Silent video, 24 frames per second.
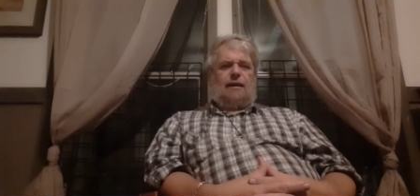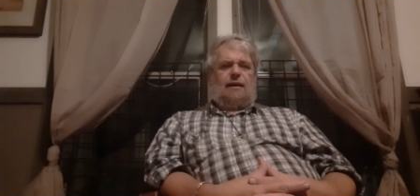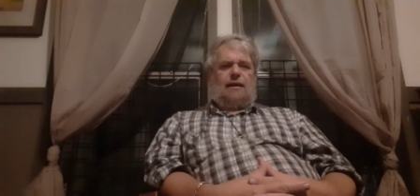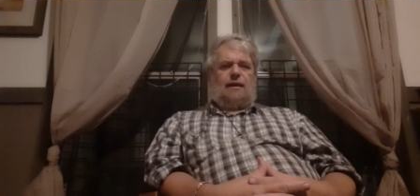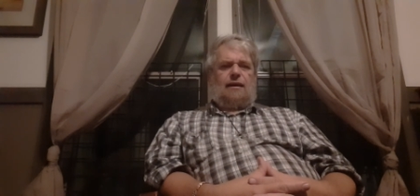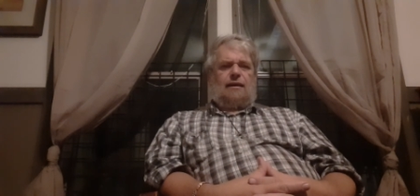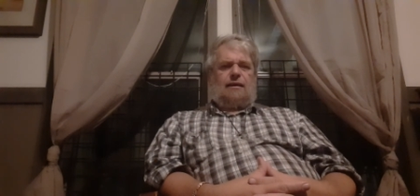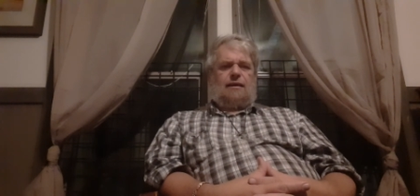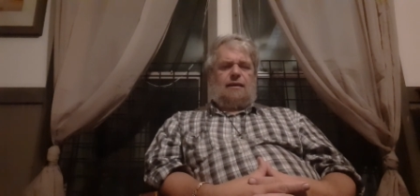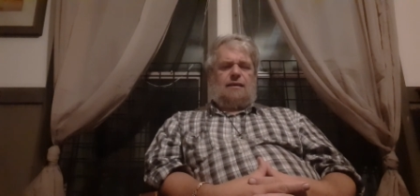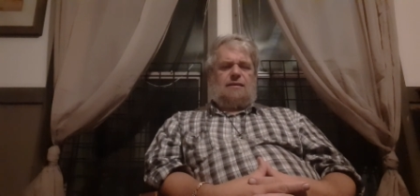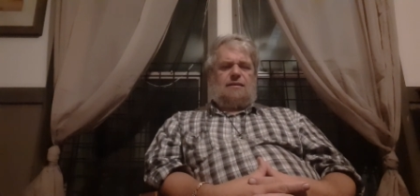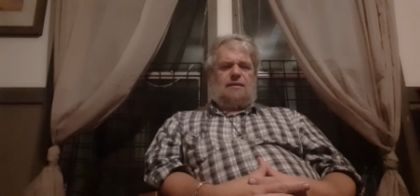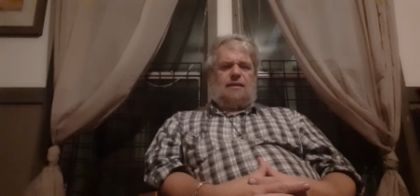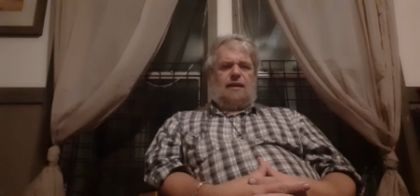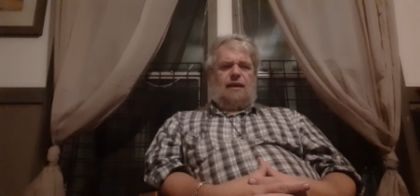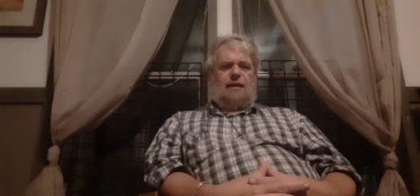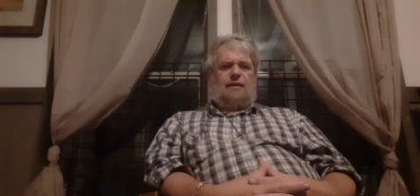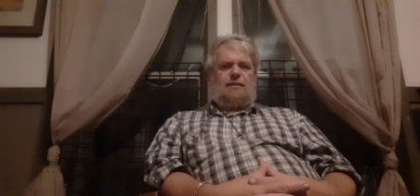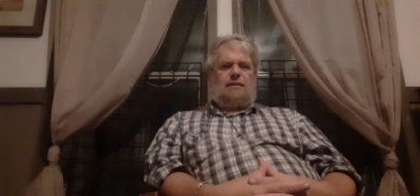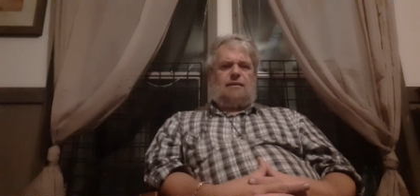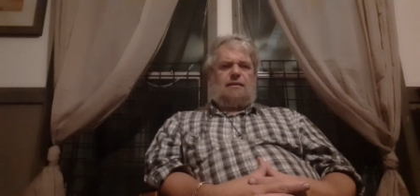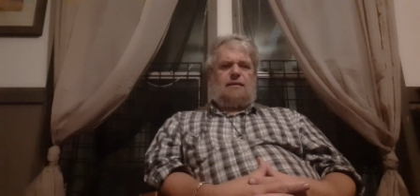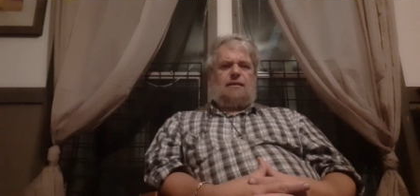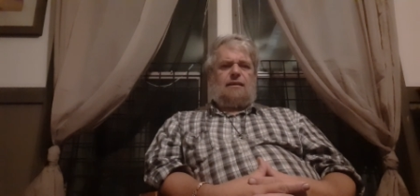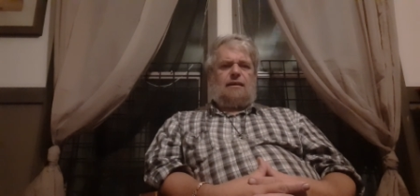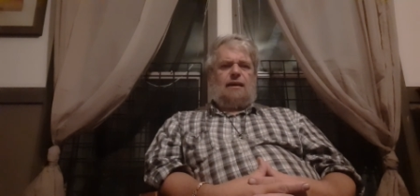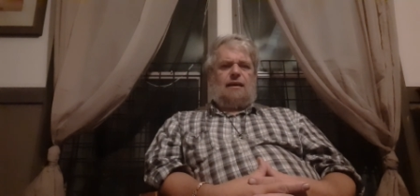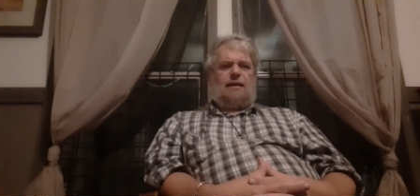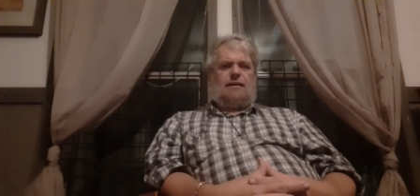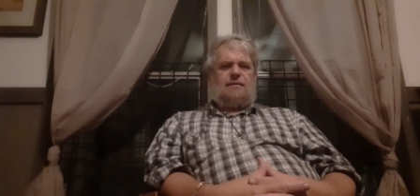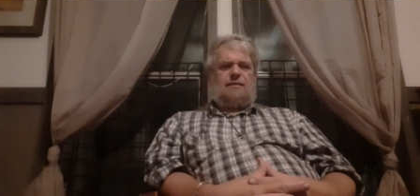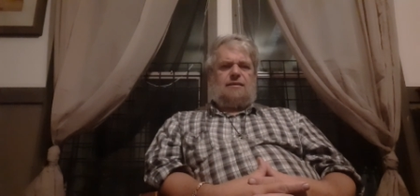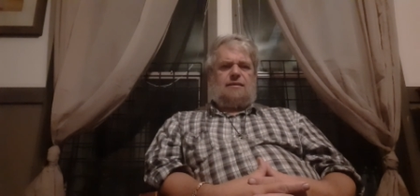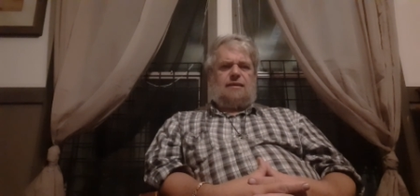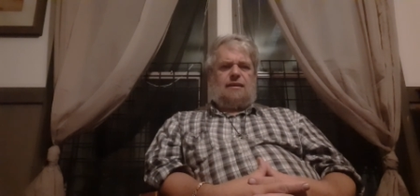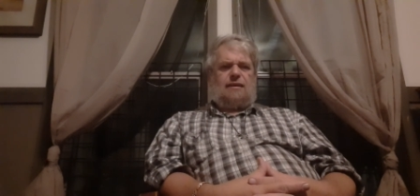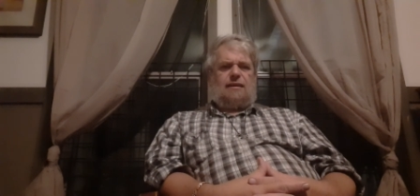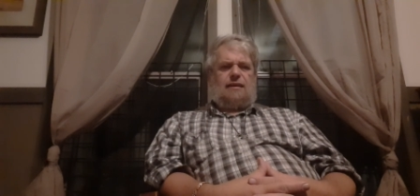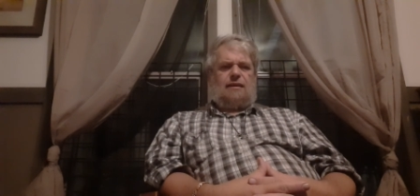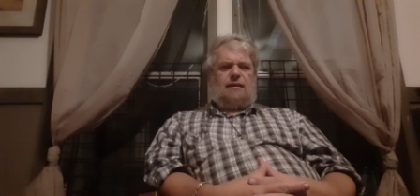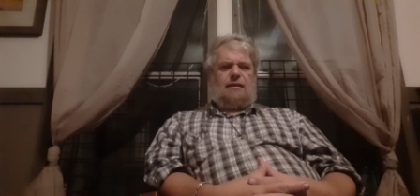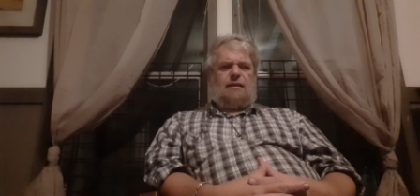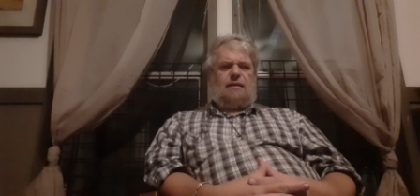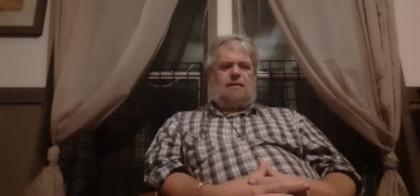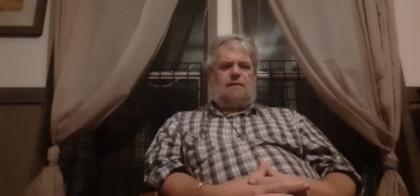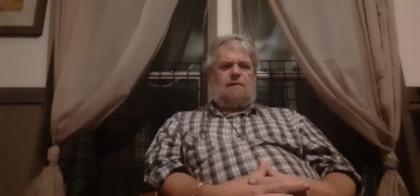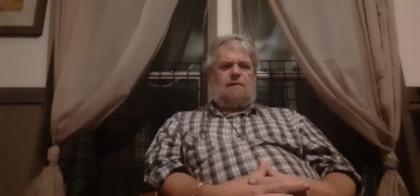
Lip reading: And he said, "I see.